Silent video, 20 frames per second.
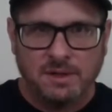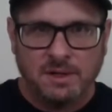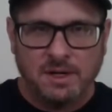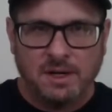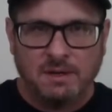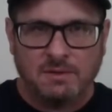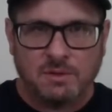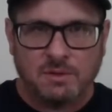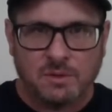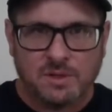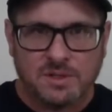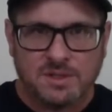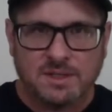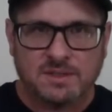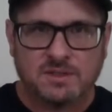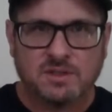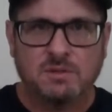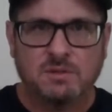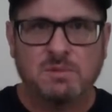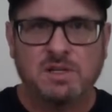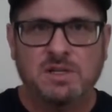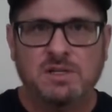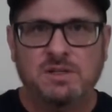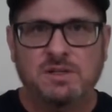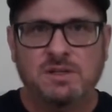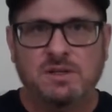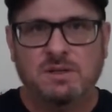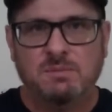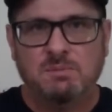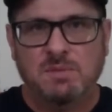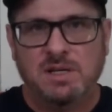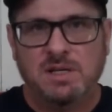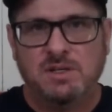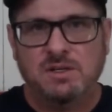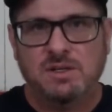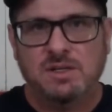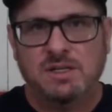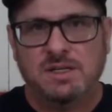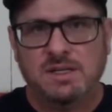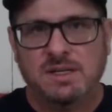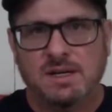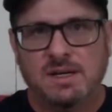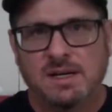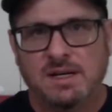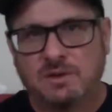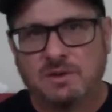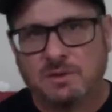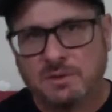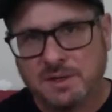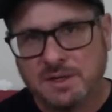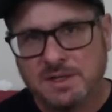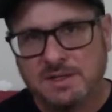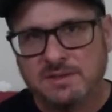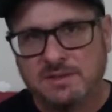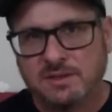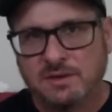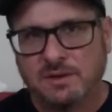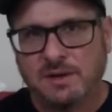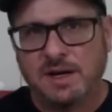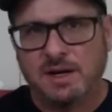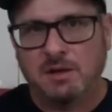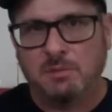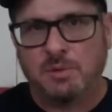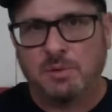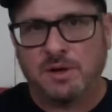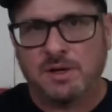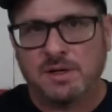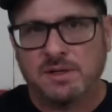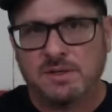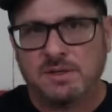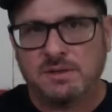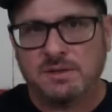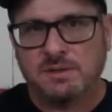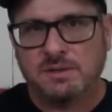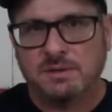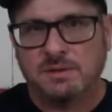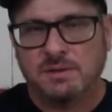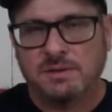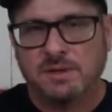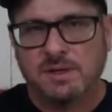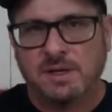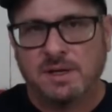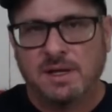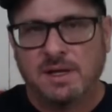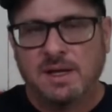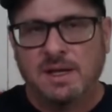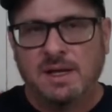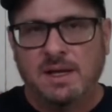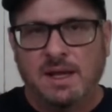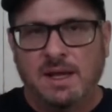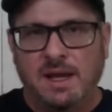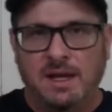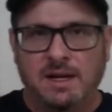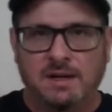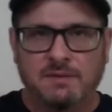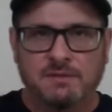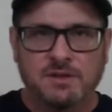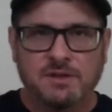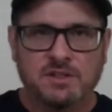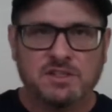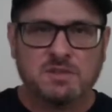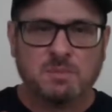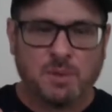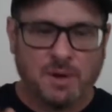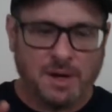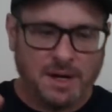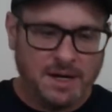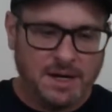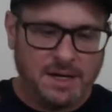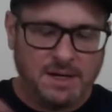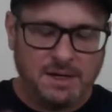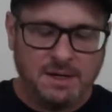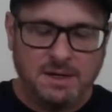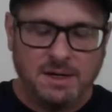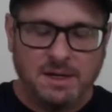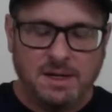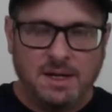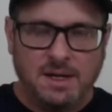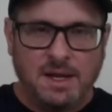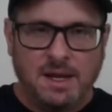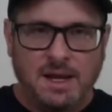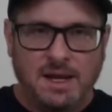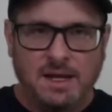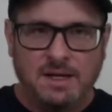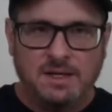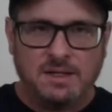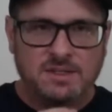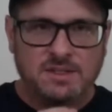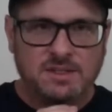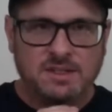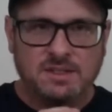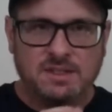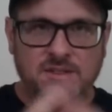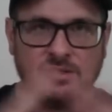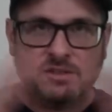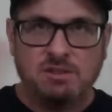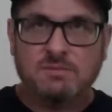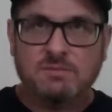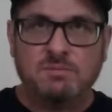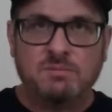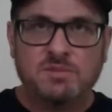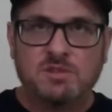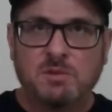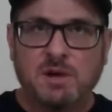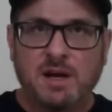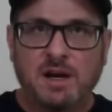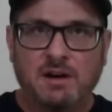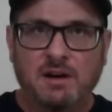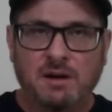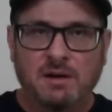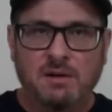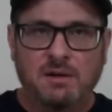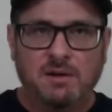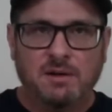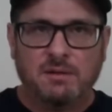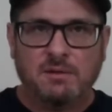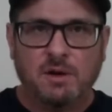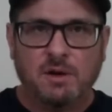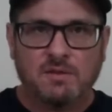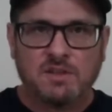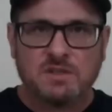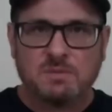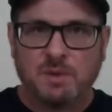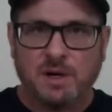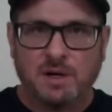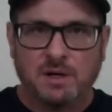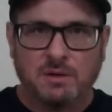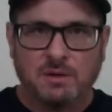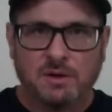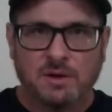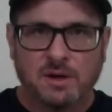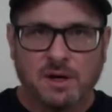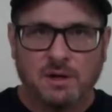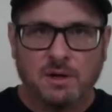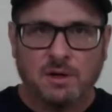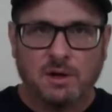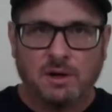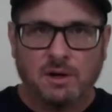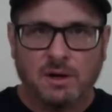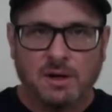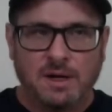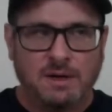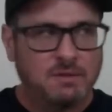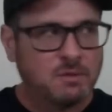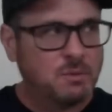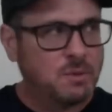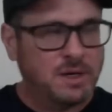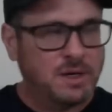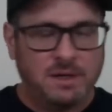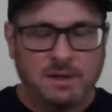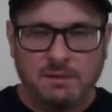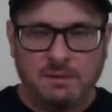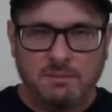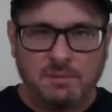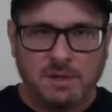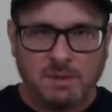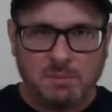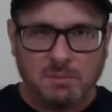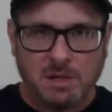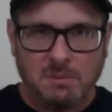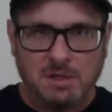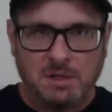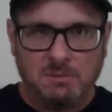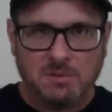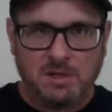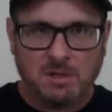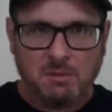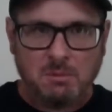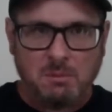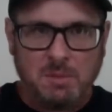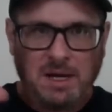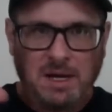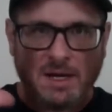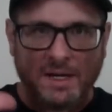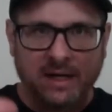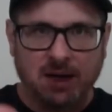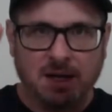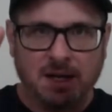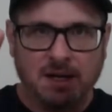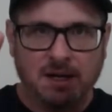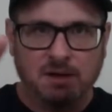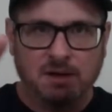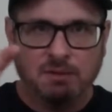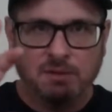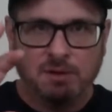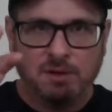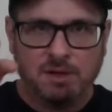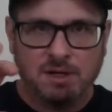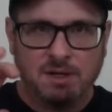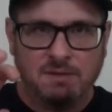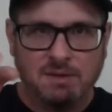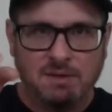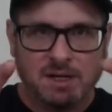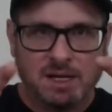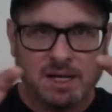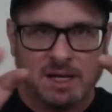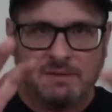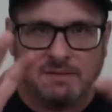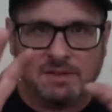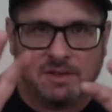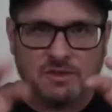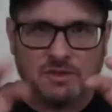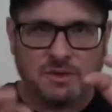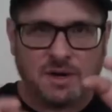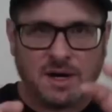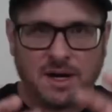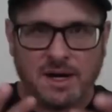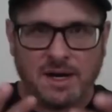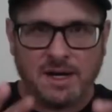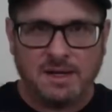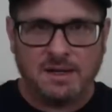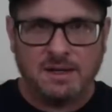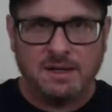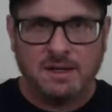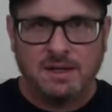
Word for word: Of course, that's going to mean you, mean you need to increase your air pressure. And if you're spraying, and it's just uh, overspray going all everywhere, and maybe even coming back and landing on there, giving it kind of a dry